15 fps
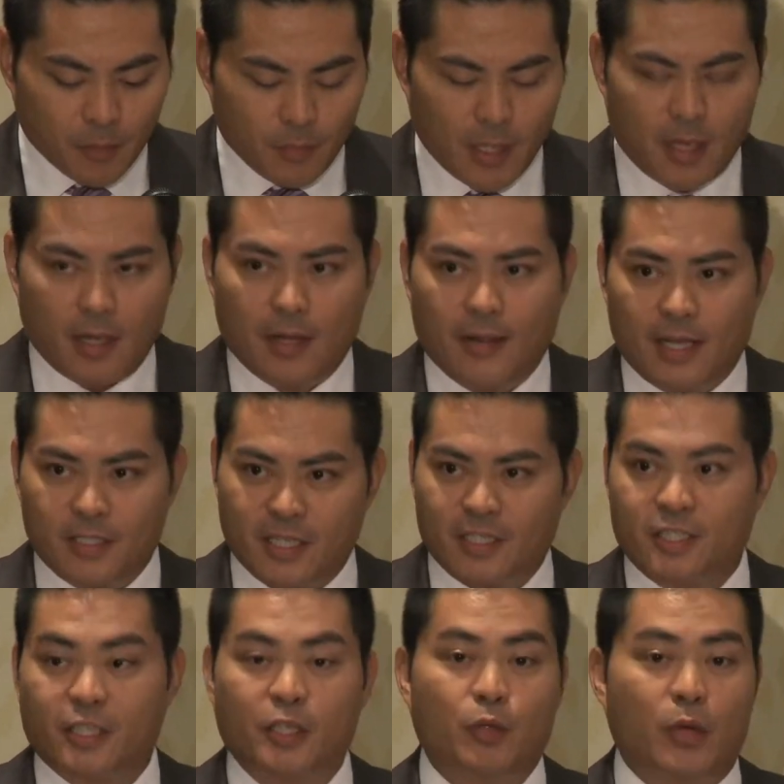That's
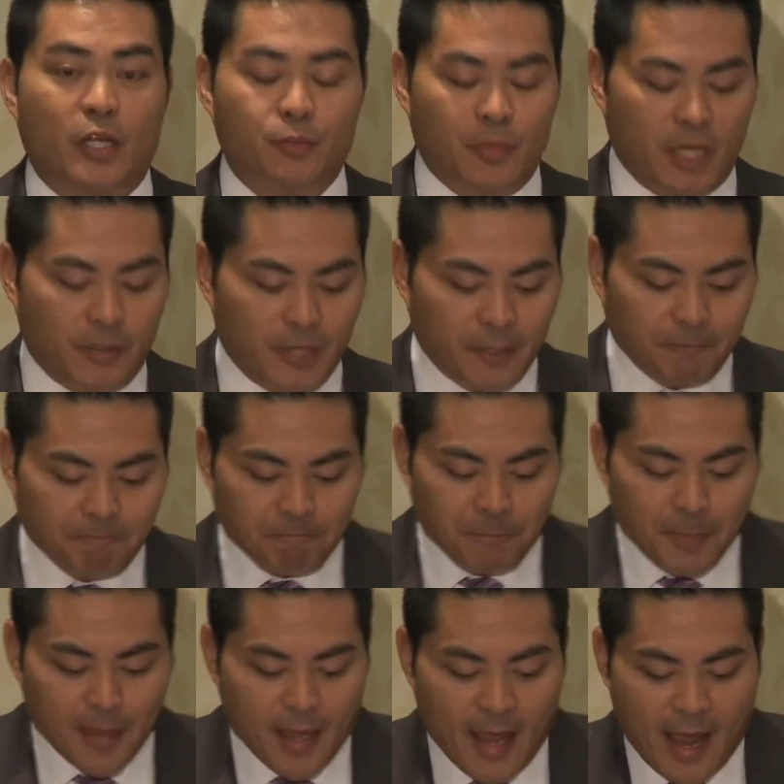NCQA's baby.
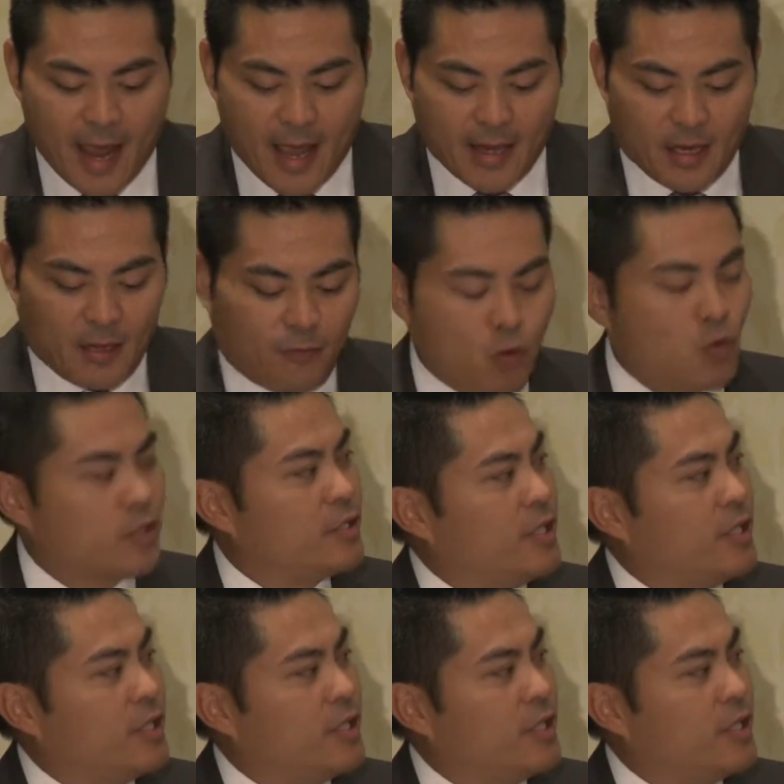And of course,